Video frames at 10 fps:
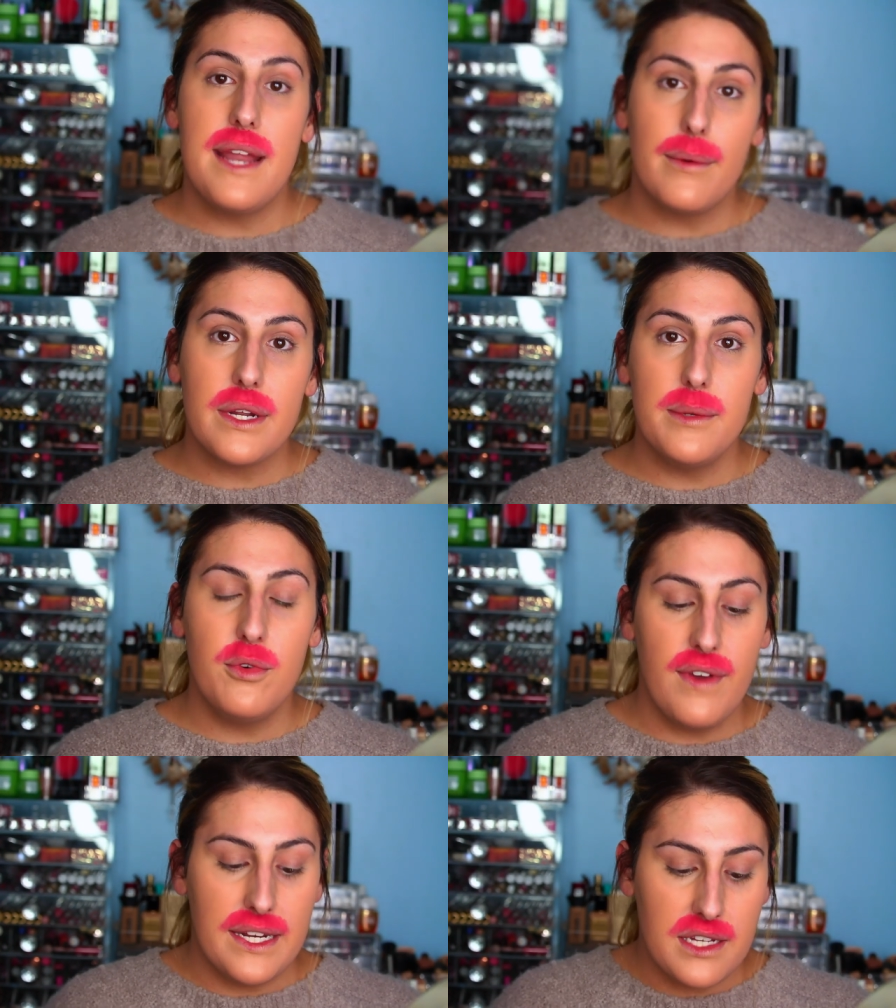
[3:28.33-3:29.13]
Now we're gonna
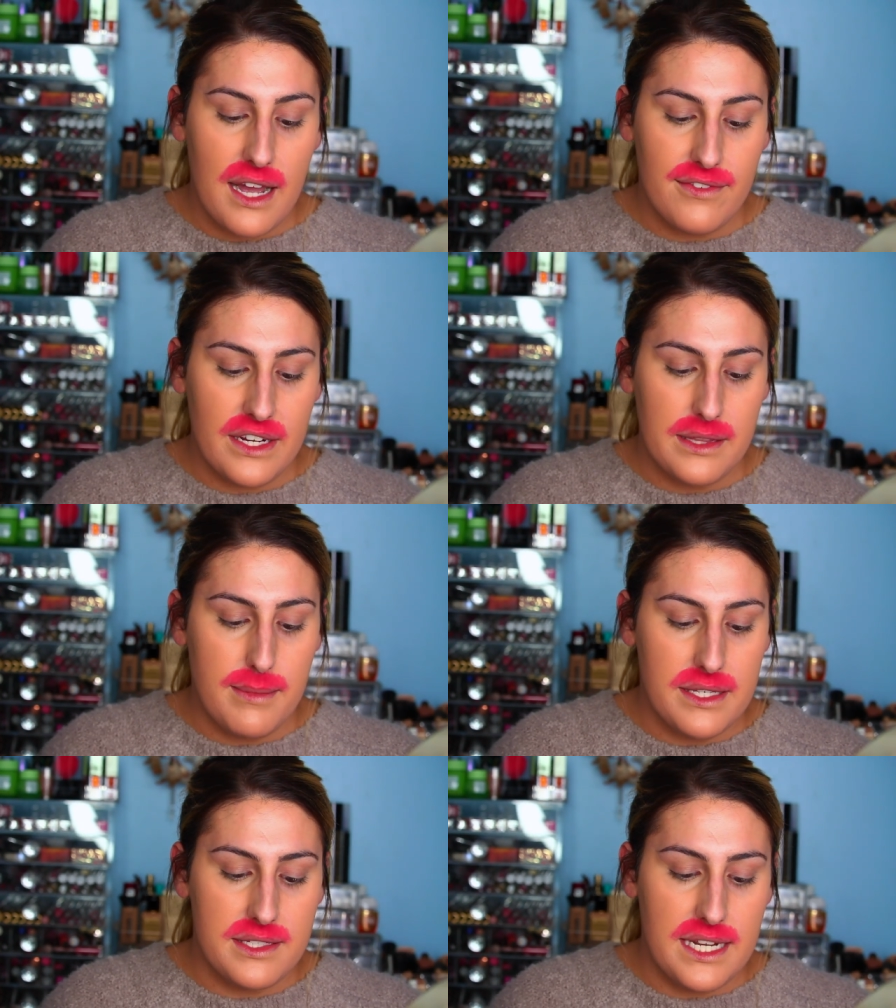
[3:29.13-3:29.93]
move on to covering the
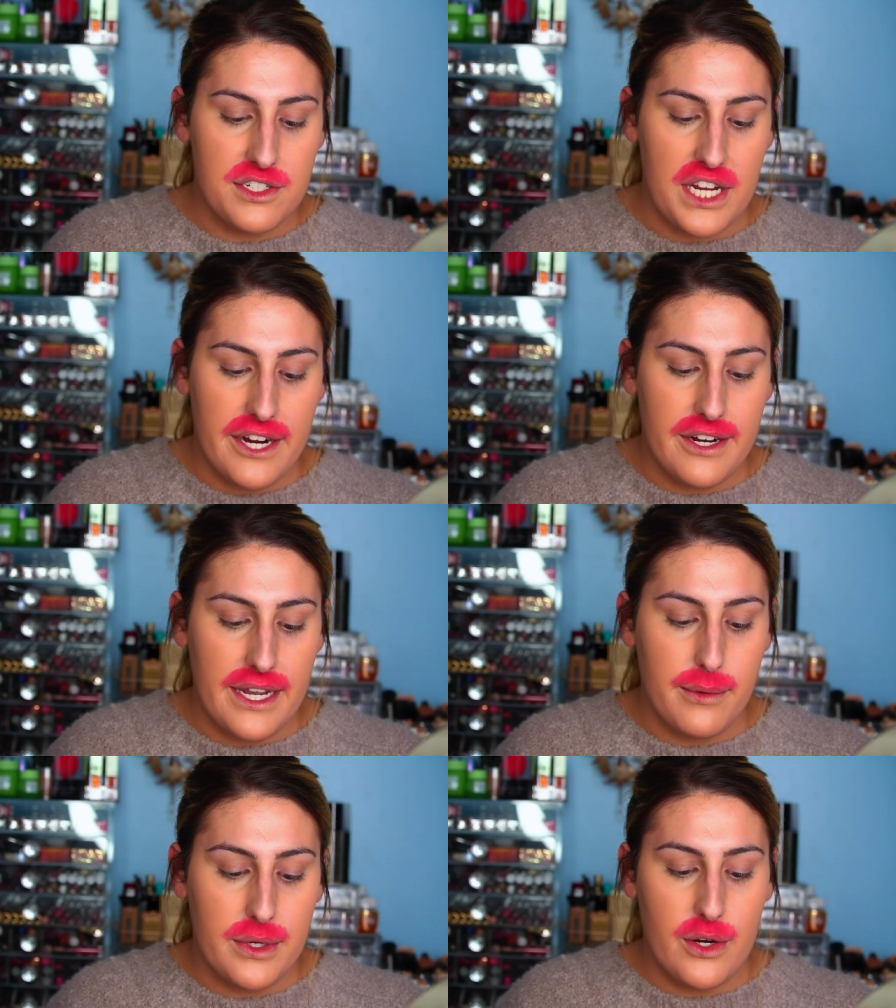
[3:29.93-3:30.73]
mustache
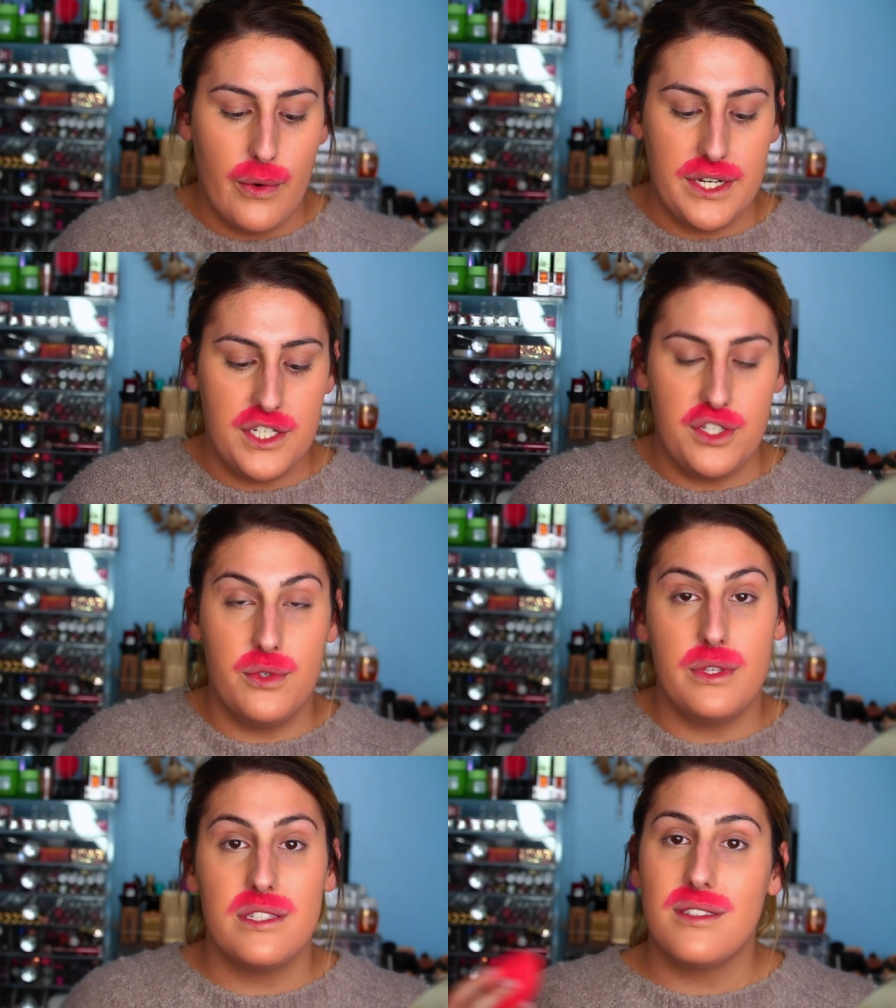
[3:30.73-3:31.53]
area. We're going to
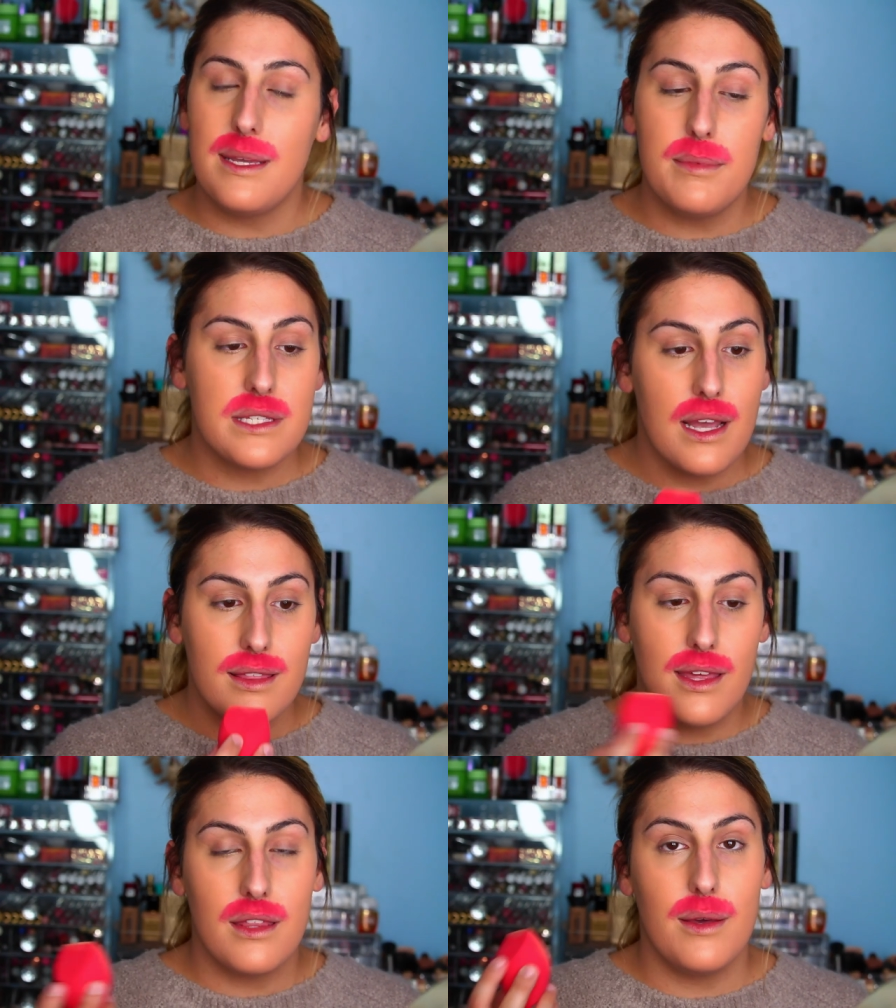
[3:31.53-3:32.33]
do the same
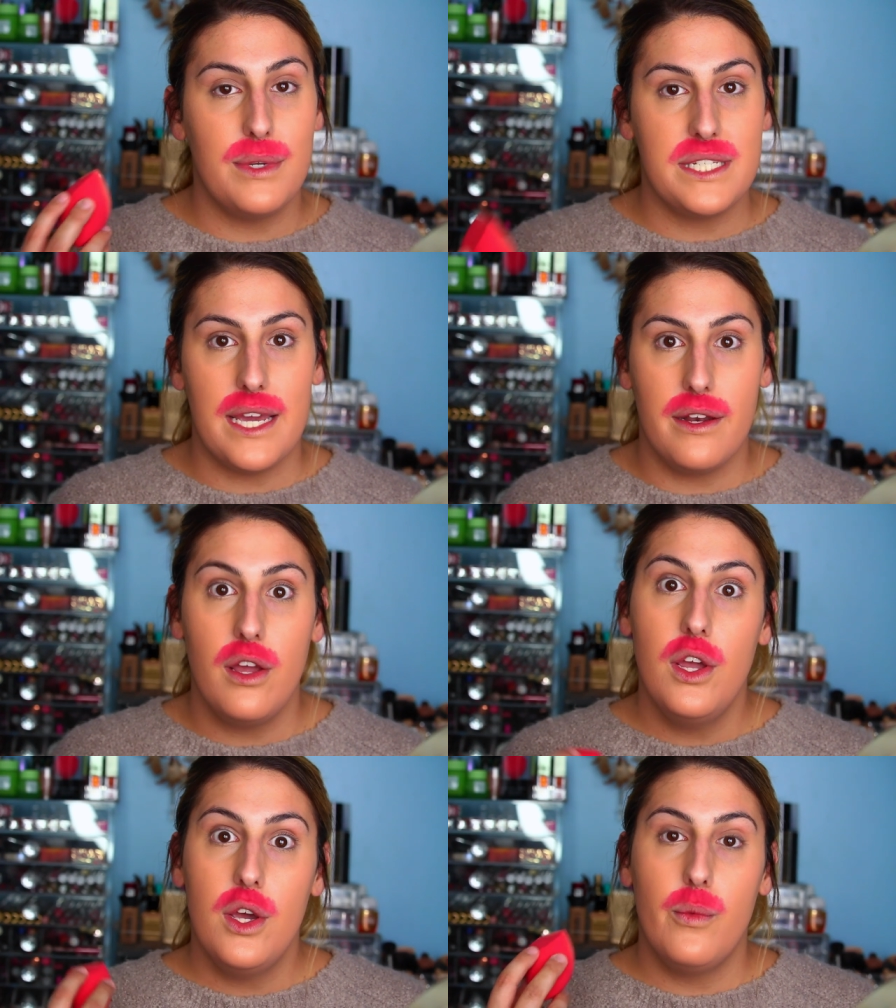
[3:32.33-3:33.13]
exact thing that we did
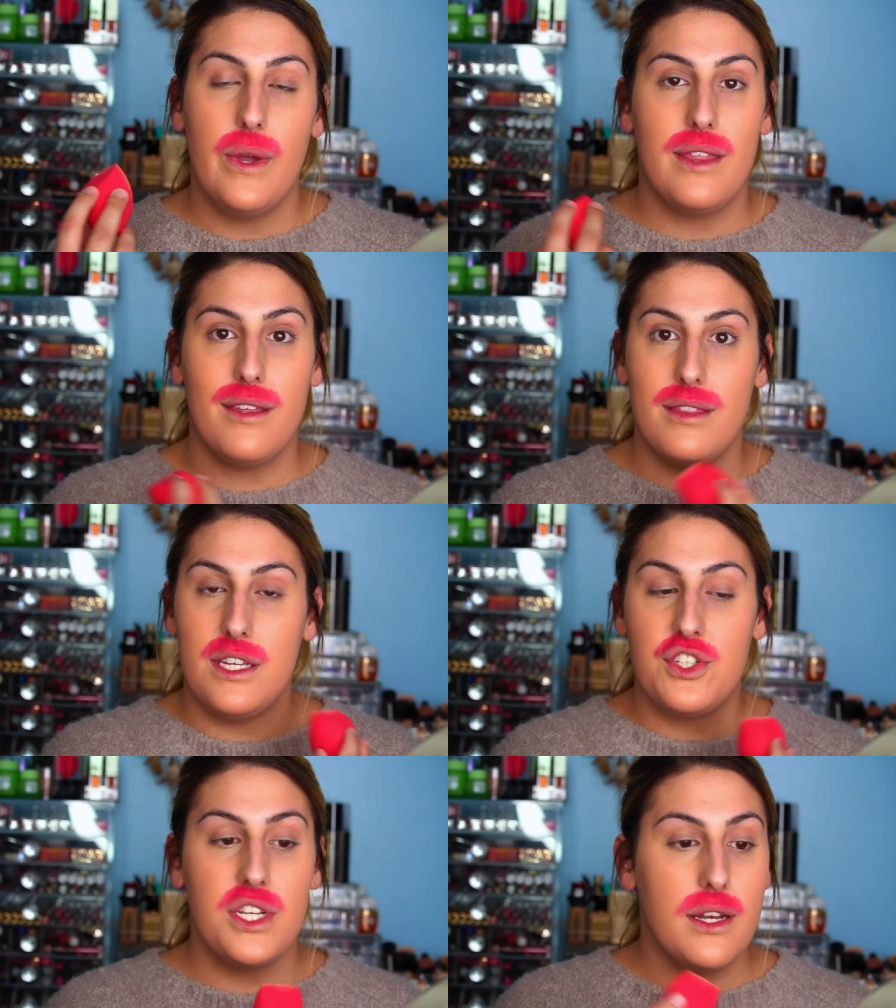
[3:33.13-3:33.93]
with
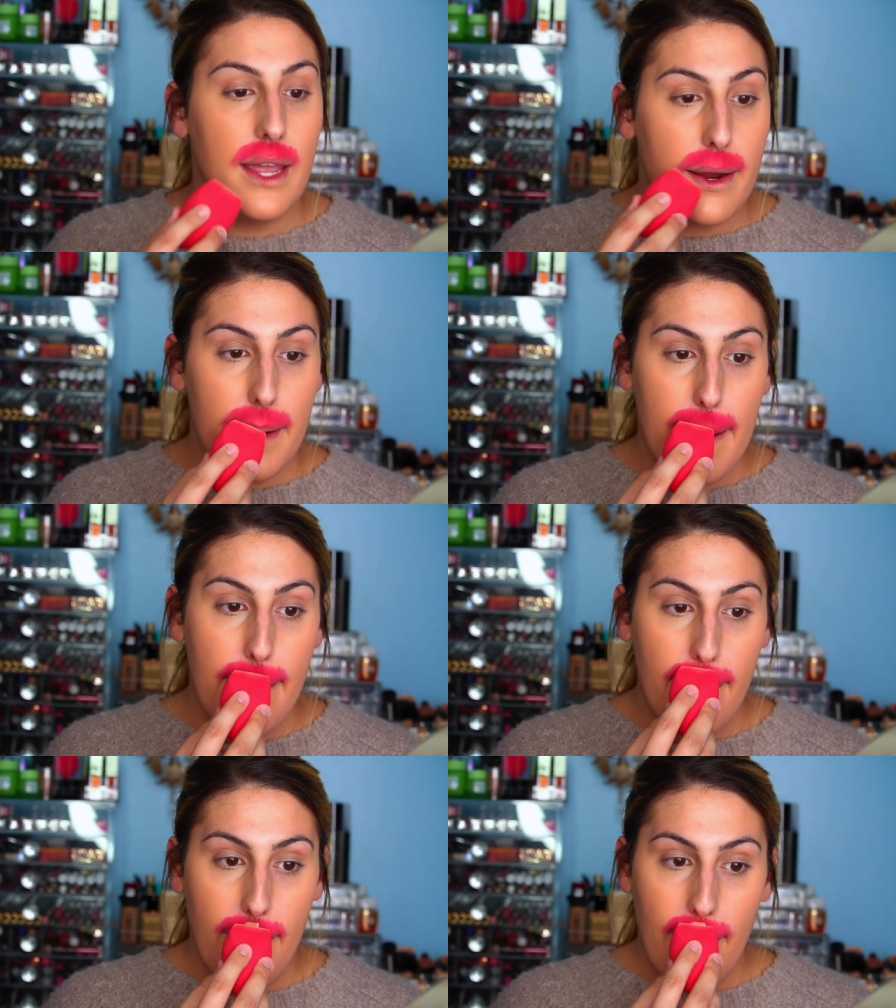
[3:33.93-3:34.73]
the chin
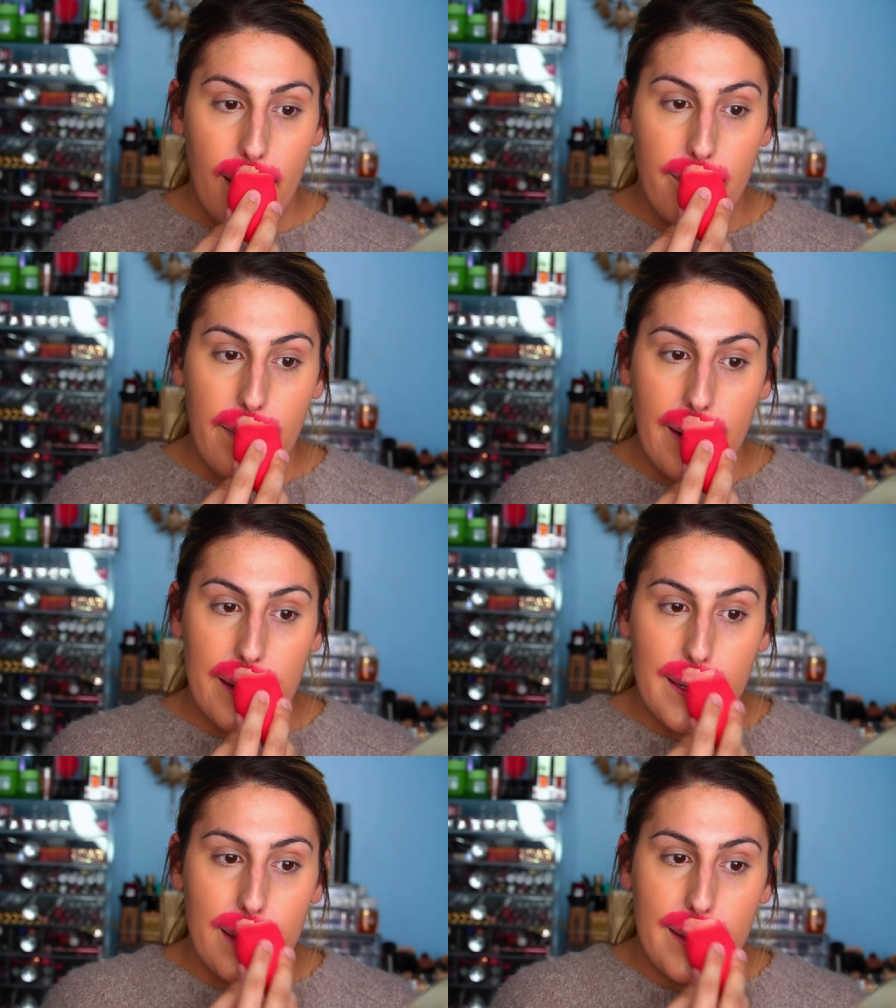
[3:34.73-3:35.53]
area, and we
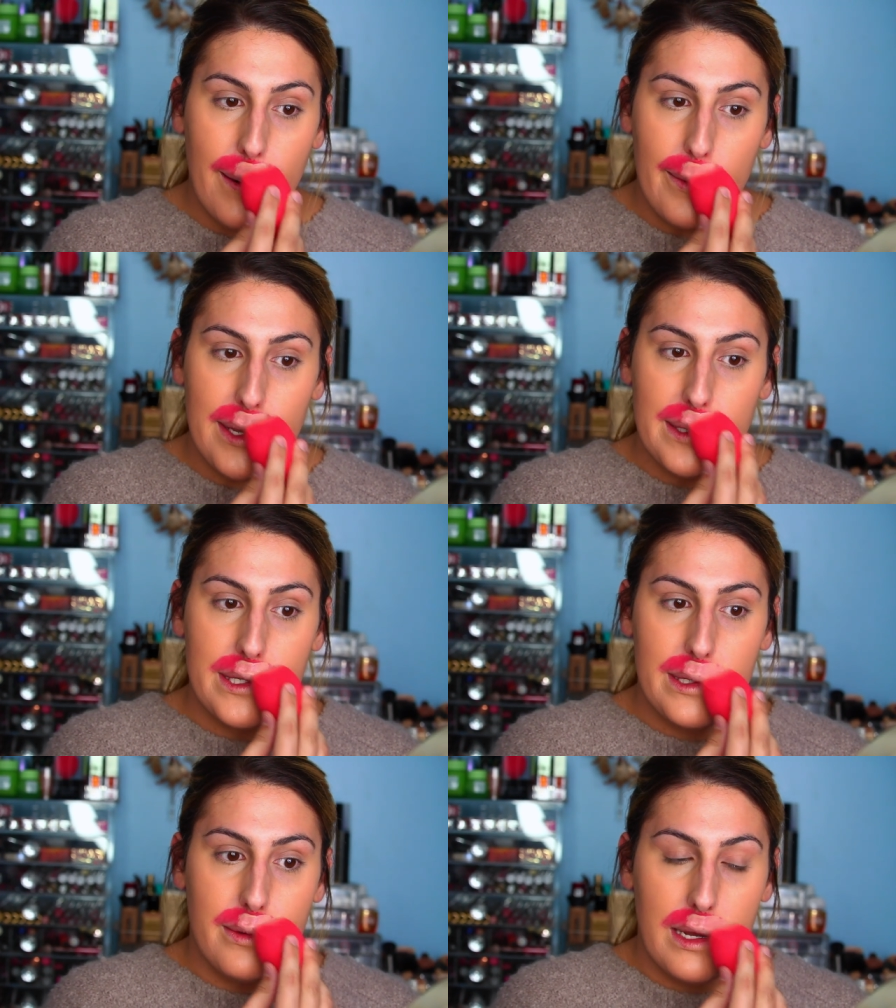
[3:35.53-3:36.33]
are just going
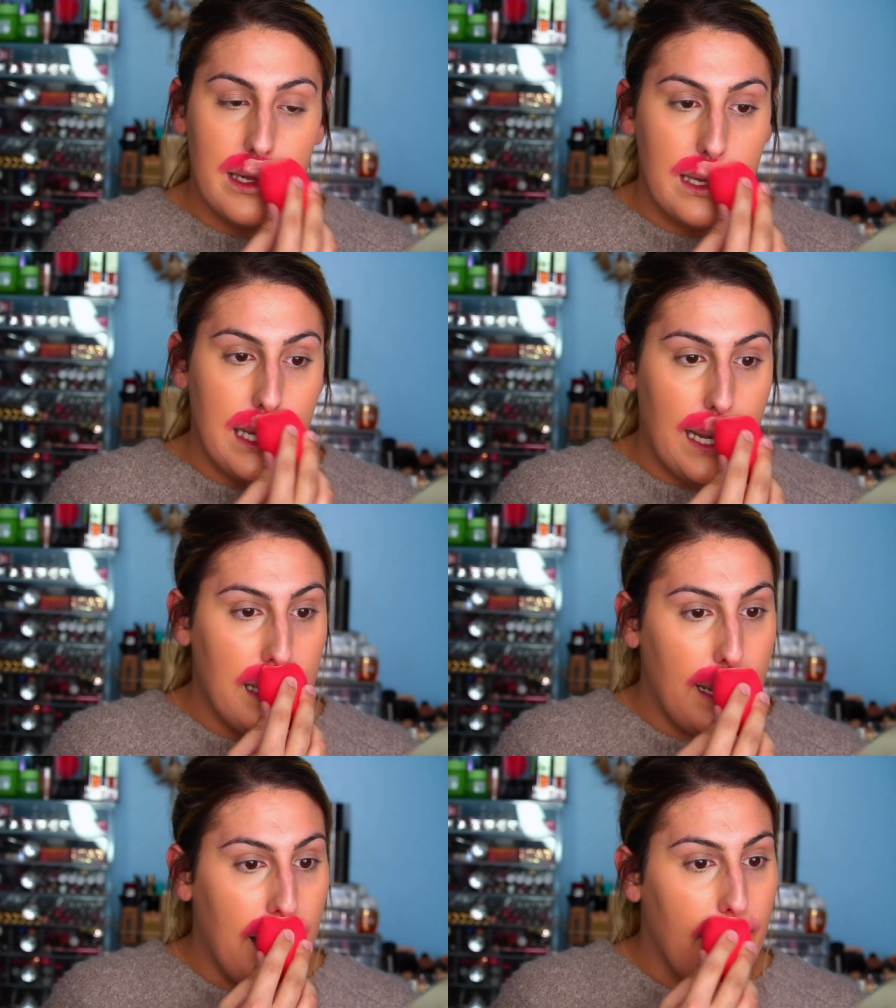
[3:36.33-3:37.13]
to
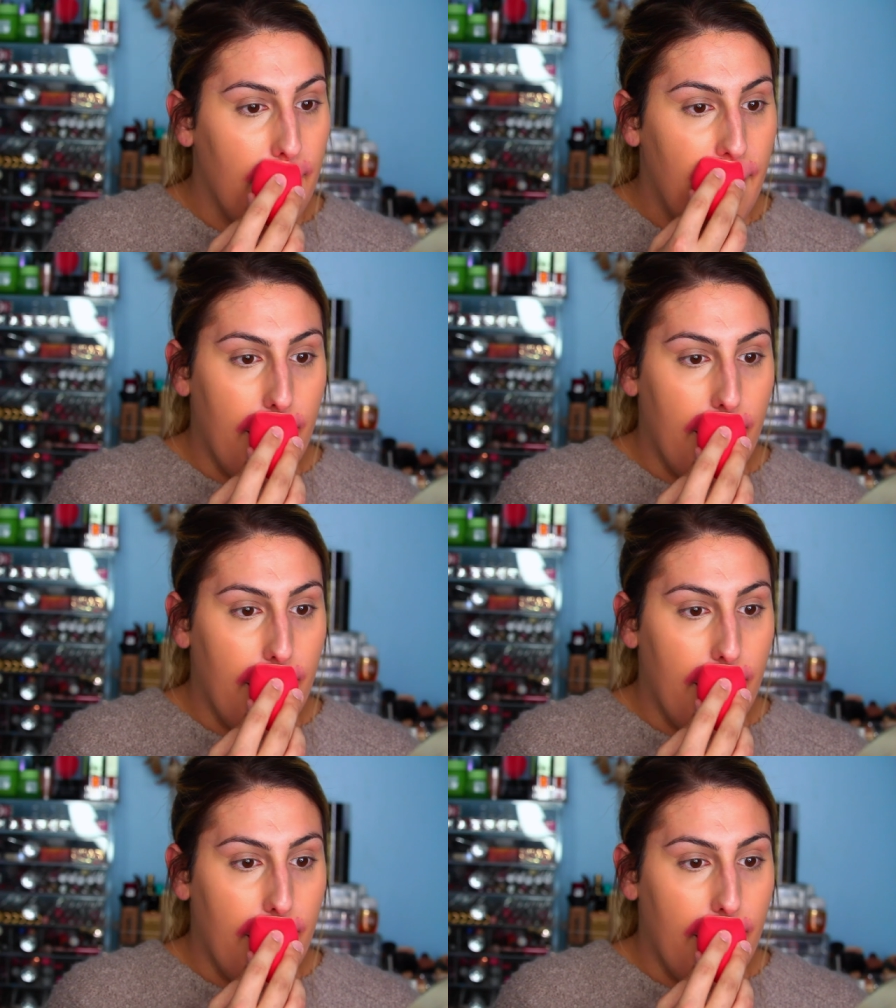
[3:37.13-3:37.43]
lightly